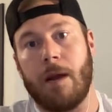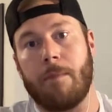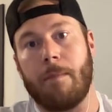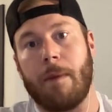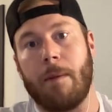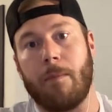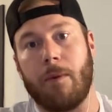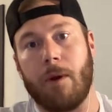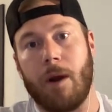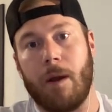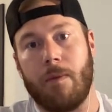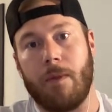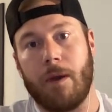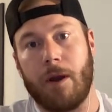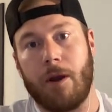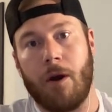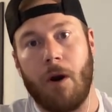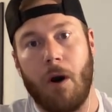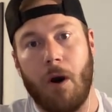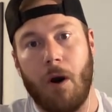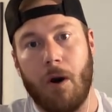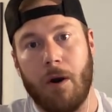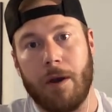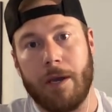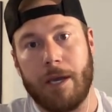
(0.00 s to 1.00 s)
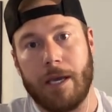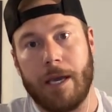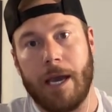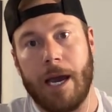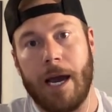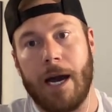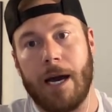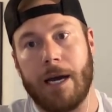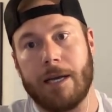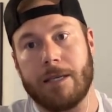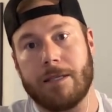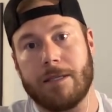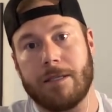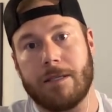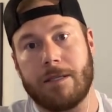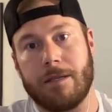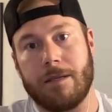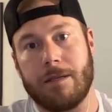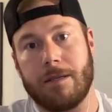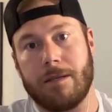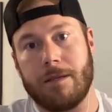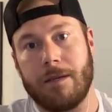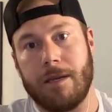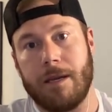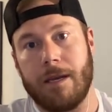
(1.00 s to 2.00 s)
I remember on the call, he asked,
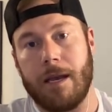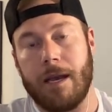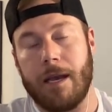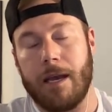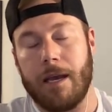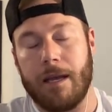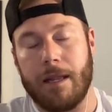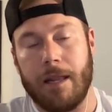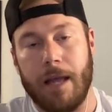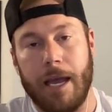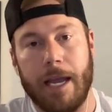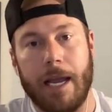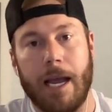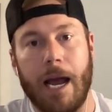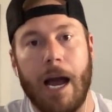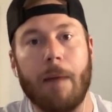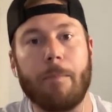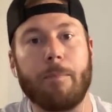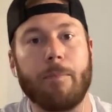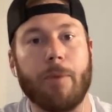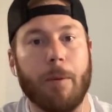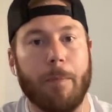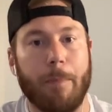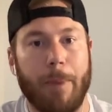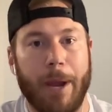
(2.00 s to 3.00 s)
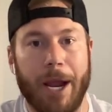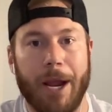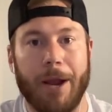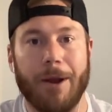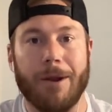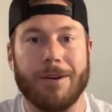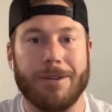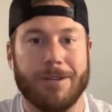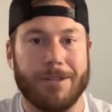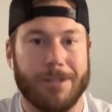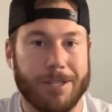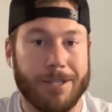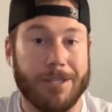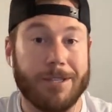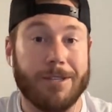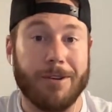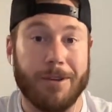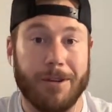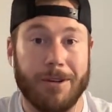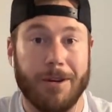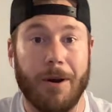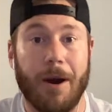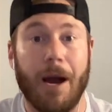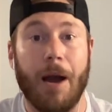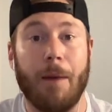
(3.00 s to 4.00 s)
like, I'm prepared, just so
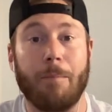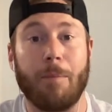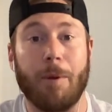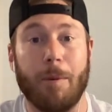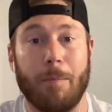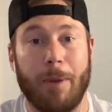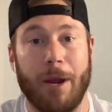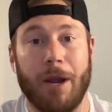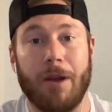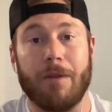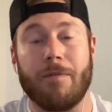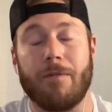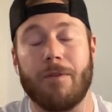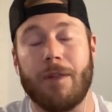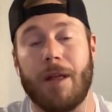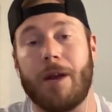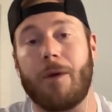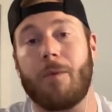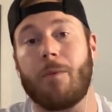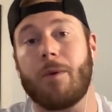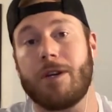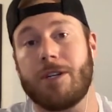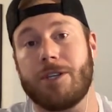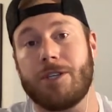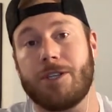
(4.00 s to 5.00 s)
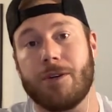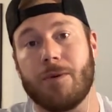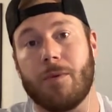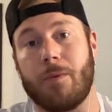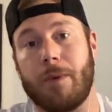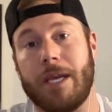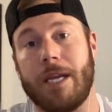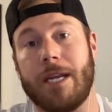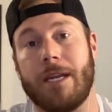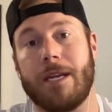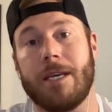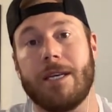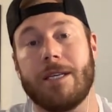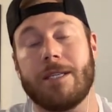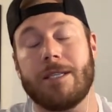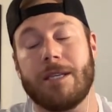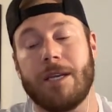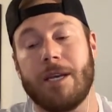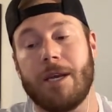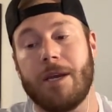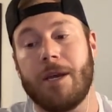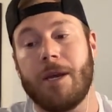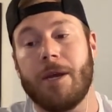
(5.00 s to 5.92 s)
you know, I'm prepared for like, what is your weakness?